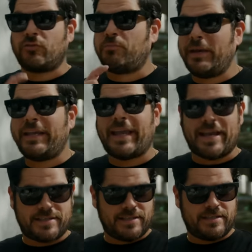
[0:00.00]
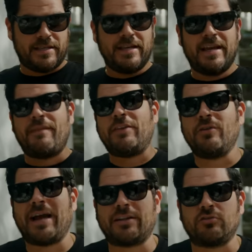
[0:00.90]
with those big cases, and then
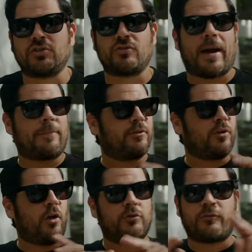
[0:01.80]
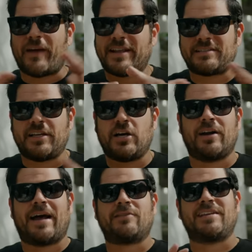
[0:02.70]
you got those straps with all those fancy
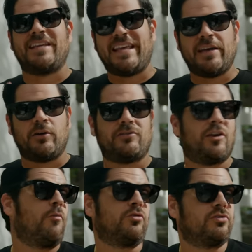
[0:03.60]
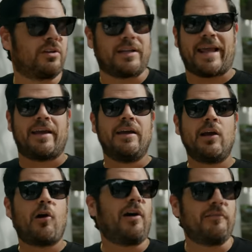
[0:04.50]
cutouts and gills, they almost look like
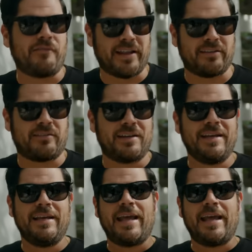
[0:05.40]
car vents,